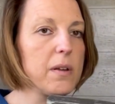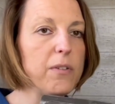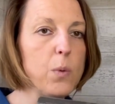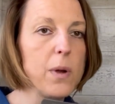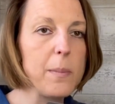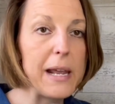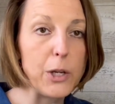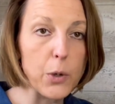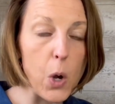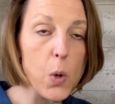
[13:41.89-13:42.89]
If you want to make
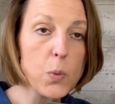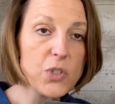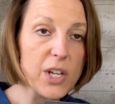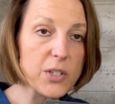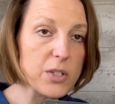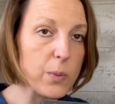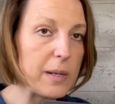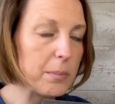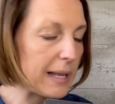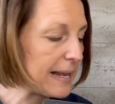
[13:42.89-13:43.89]
your own gentle
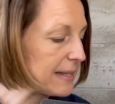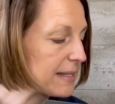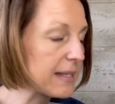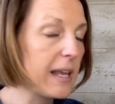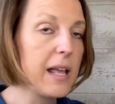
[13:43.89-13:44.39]
sweet blends,